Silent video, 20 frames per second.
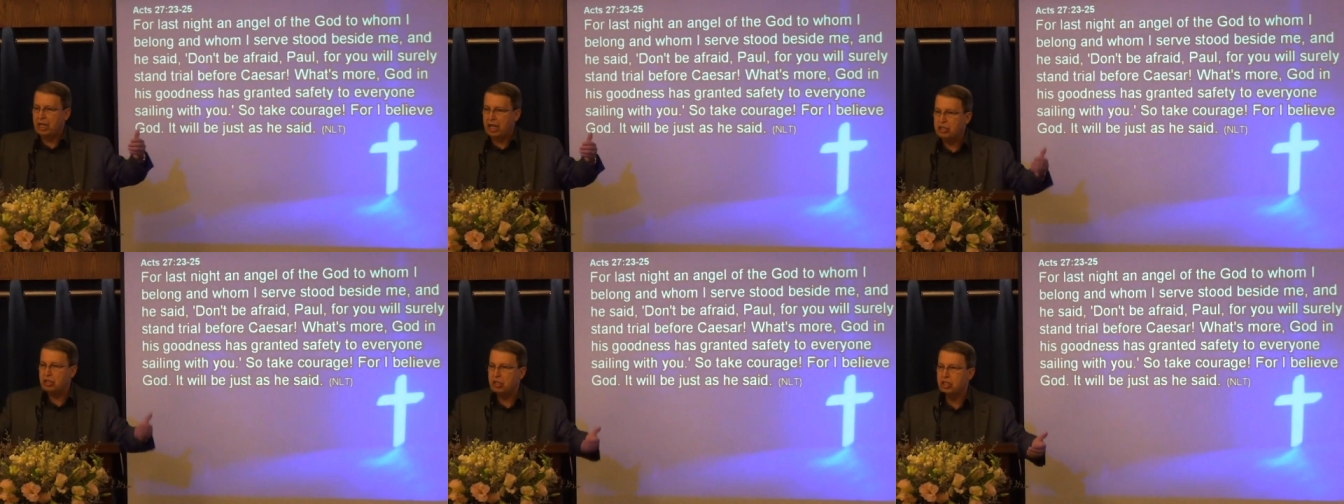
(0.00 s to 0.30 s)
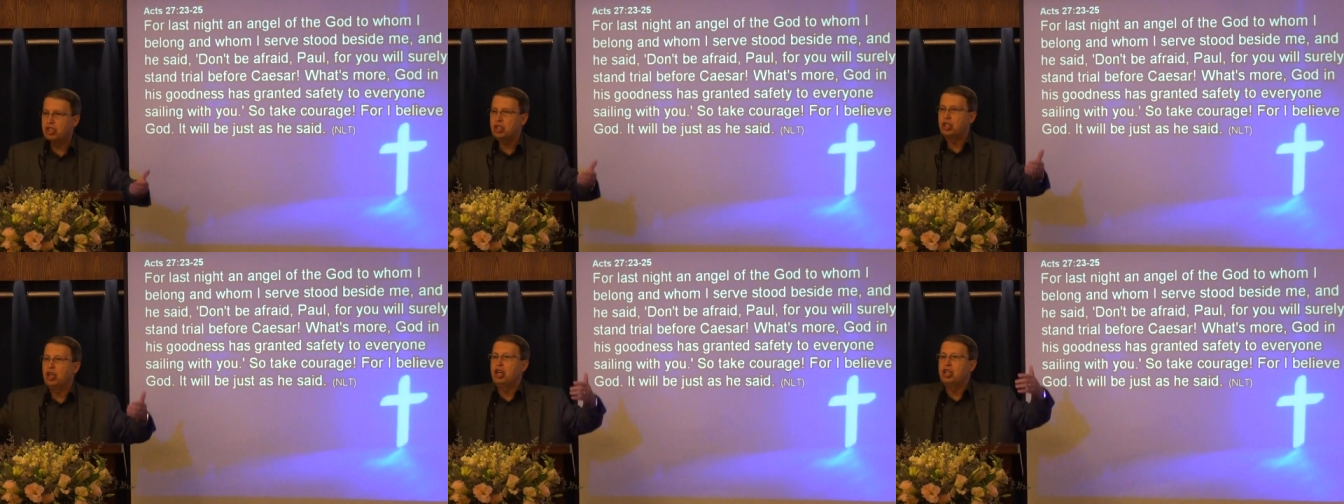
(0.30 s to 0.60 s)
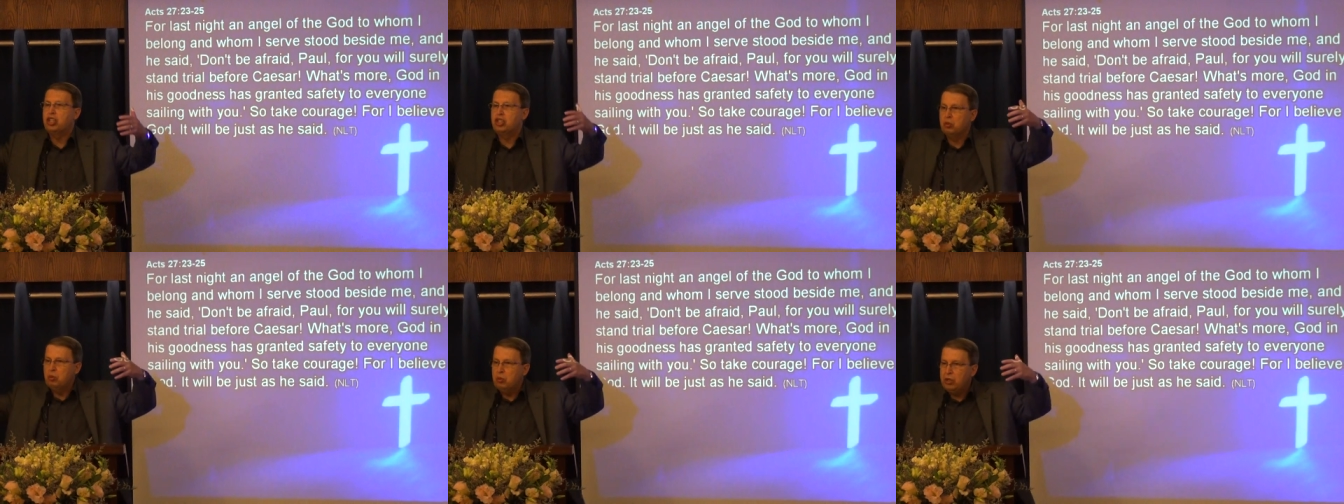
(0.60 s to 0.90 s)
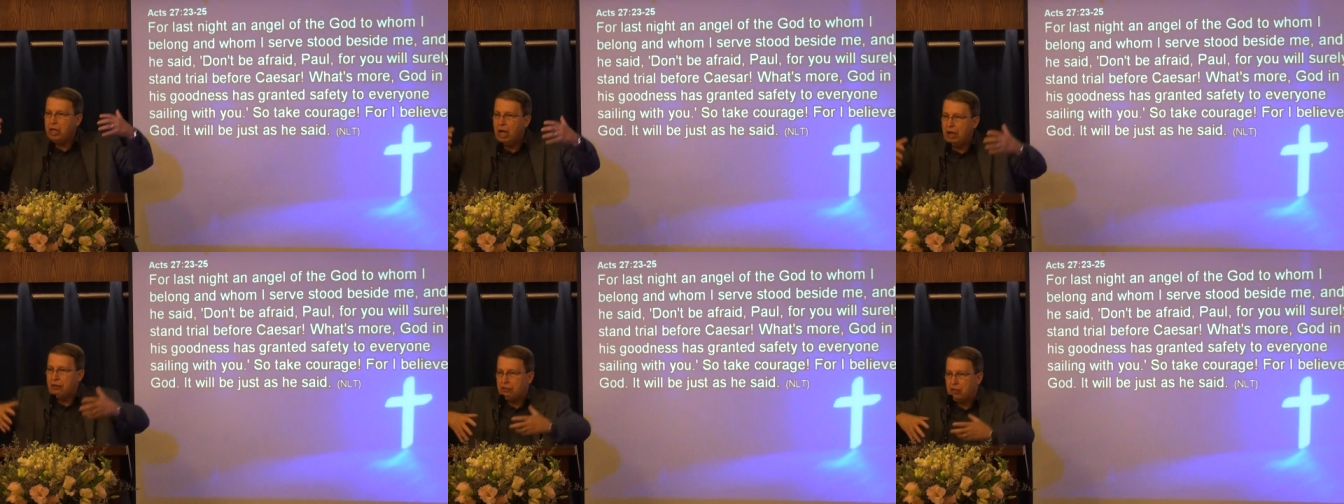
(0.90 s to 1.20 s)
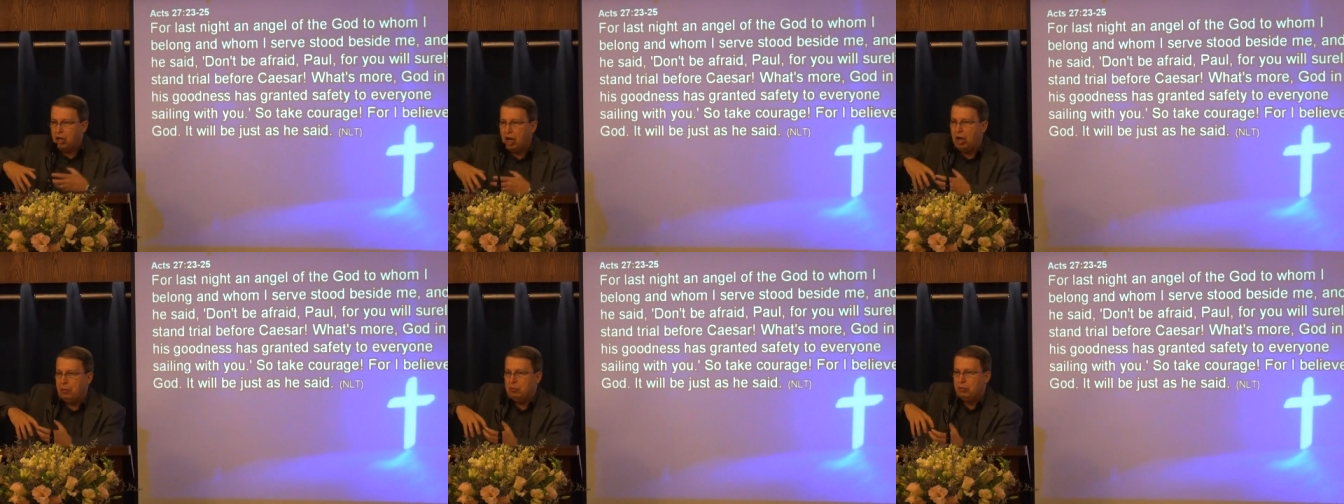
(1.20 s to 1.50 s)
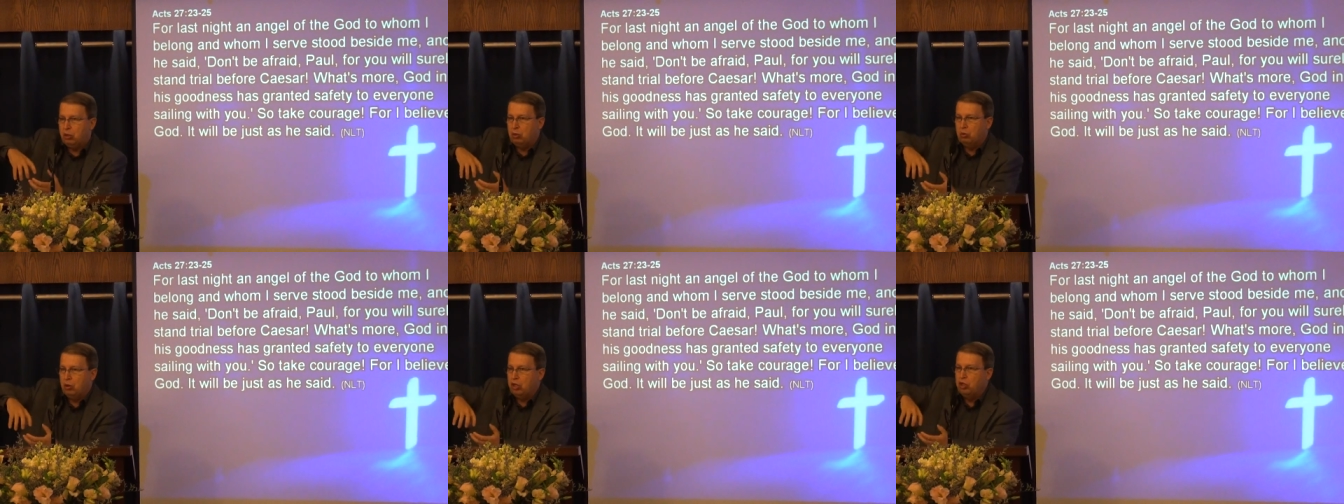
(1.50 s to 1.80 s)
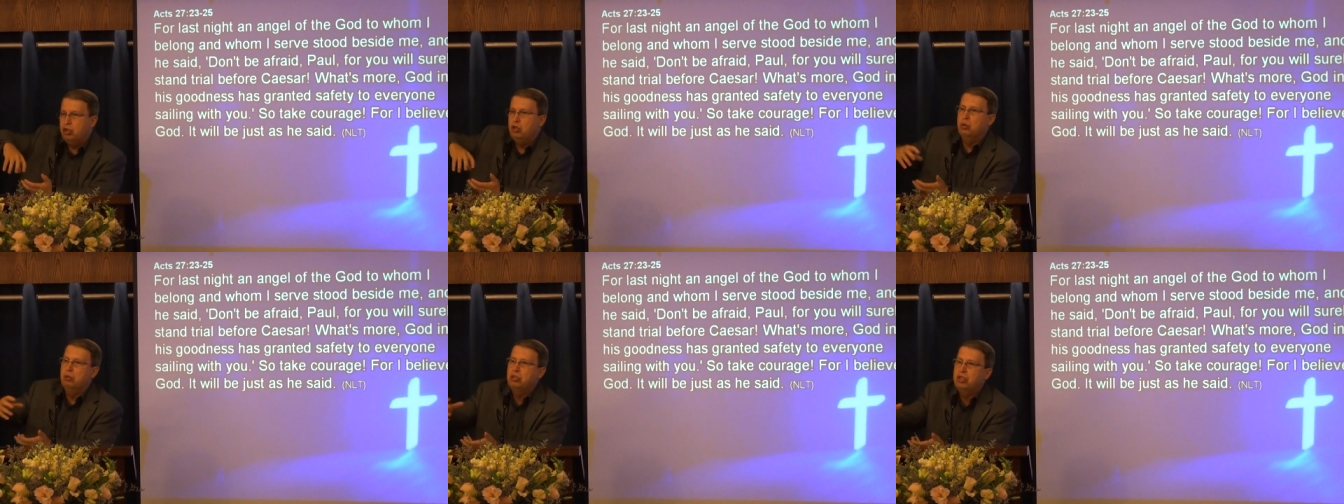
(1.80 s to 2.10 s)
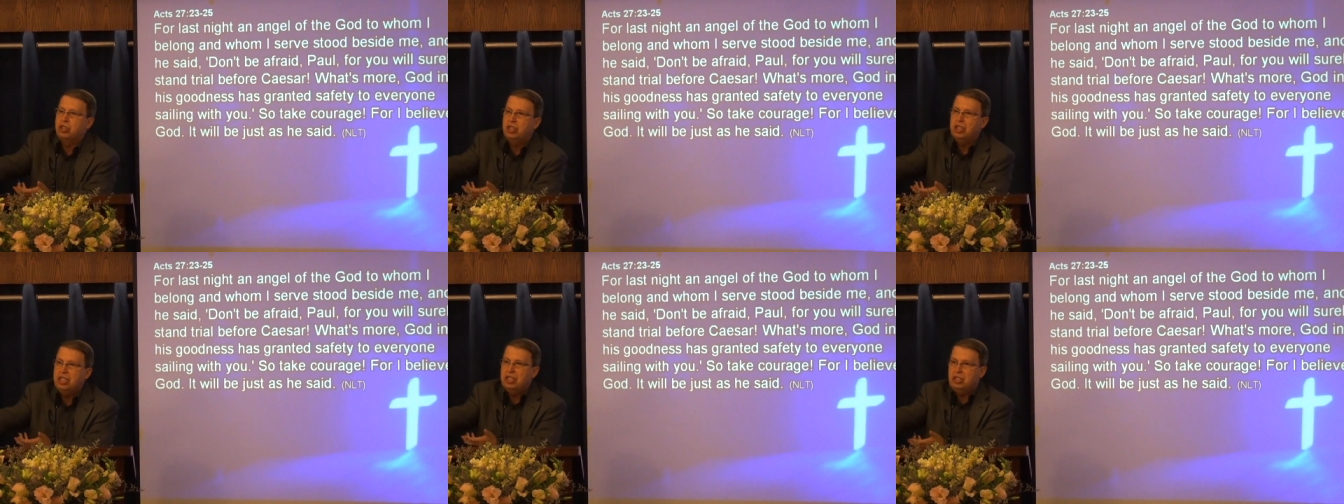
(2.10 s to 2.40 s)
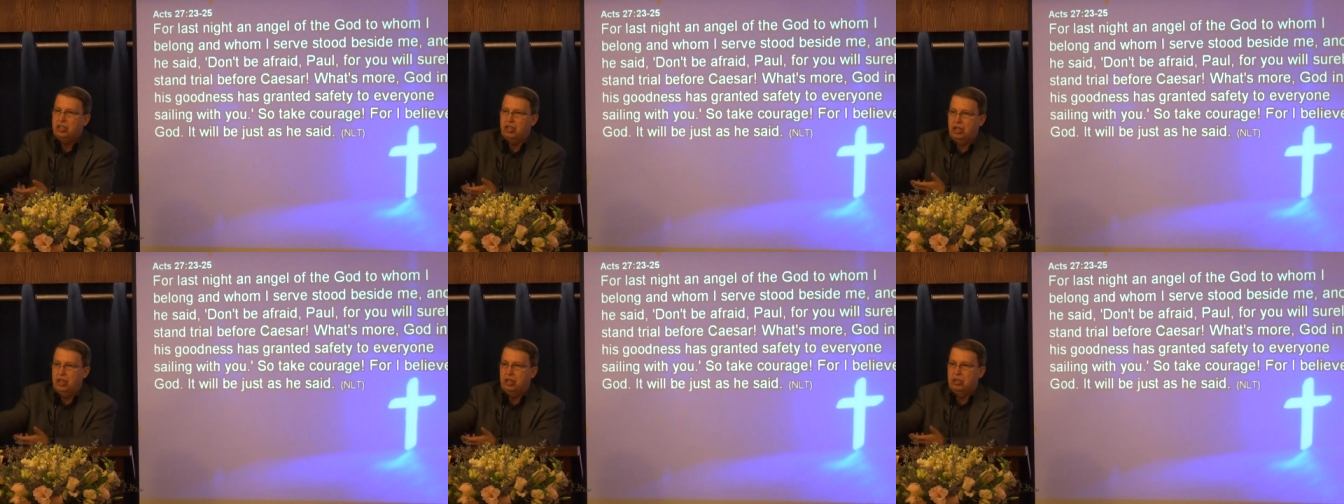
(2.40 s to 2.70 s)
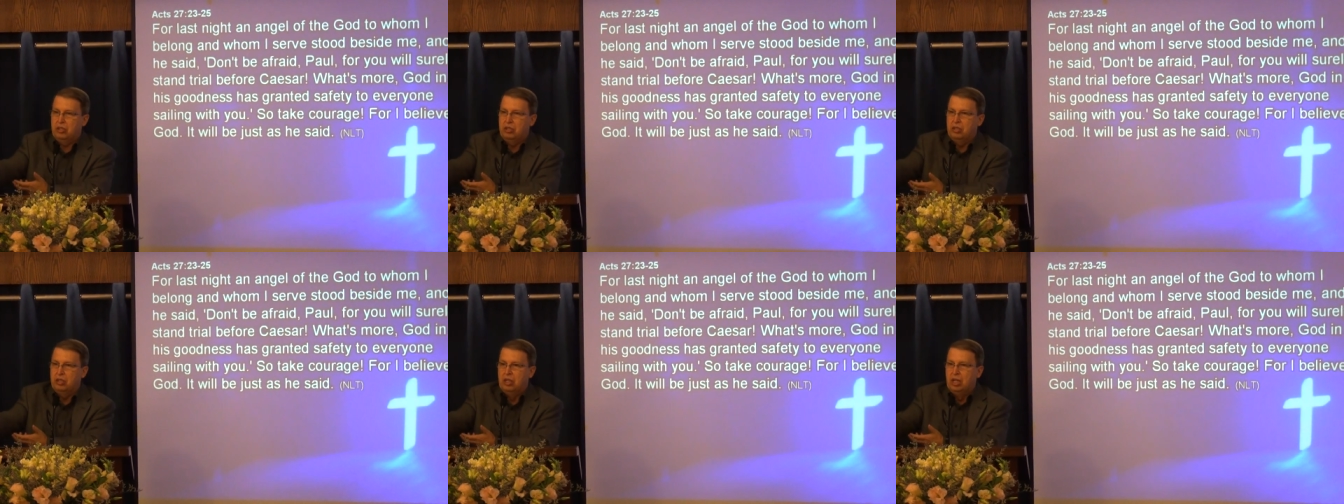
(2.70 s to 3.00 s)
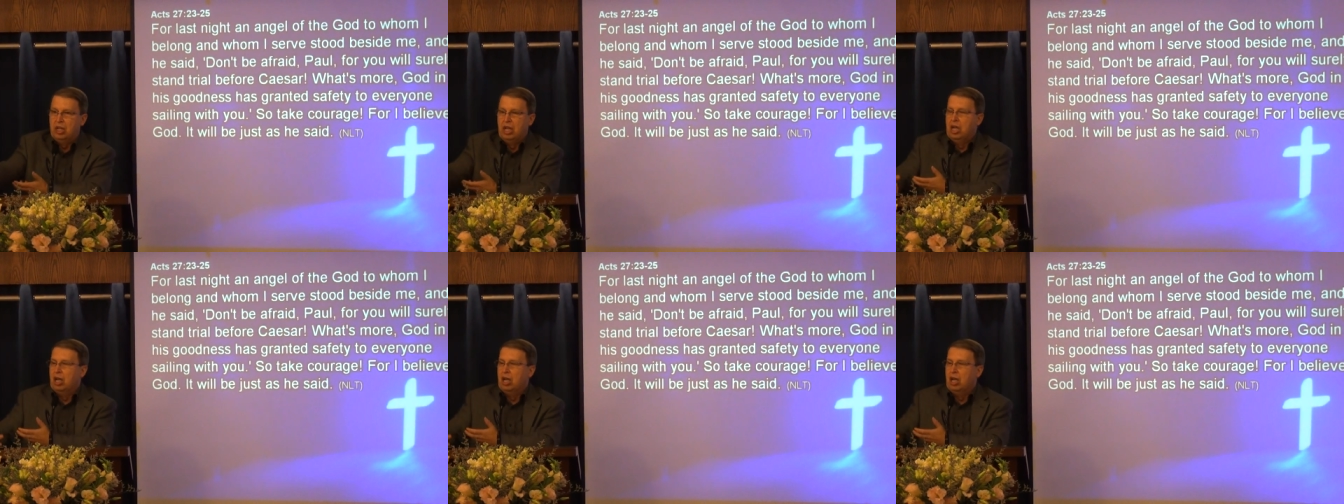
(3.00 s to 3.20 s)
as a church, we have come to a new season